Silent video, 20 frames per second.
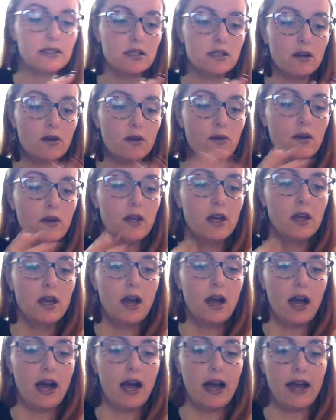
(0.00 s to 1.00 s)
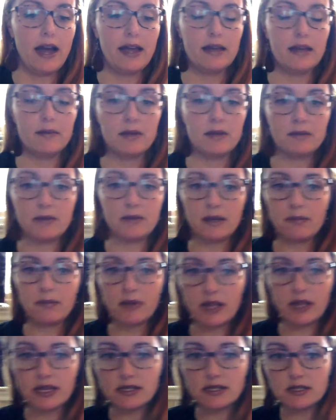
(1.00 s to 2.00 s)
So I am in my
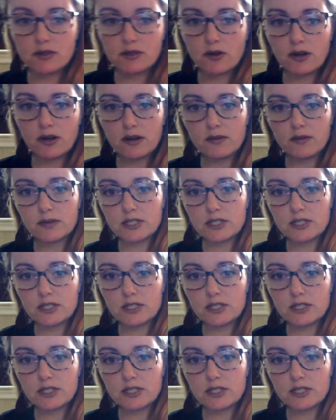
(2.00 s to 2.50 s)
Play Store,